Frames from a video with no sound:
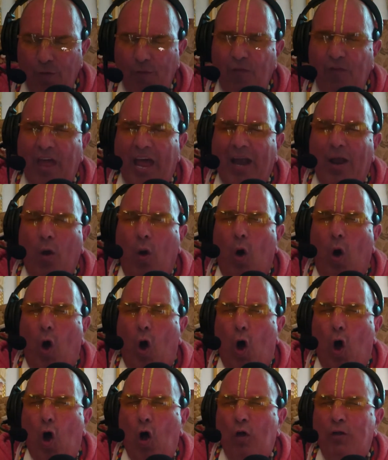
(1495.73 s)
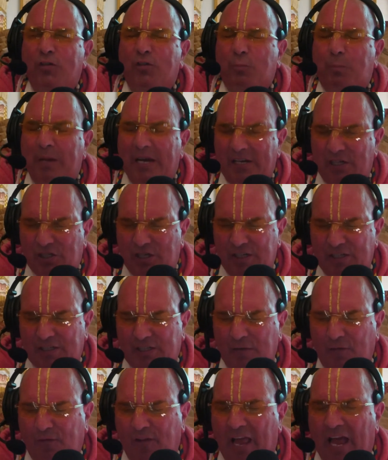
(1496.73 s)
that all species
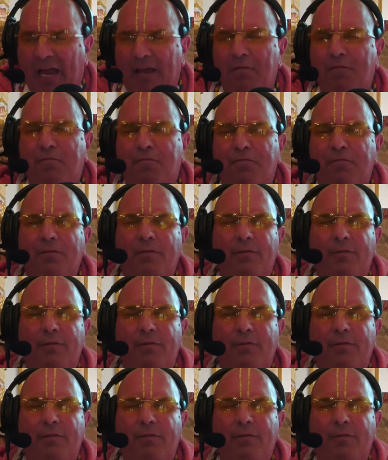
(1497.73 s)
of life,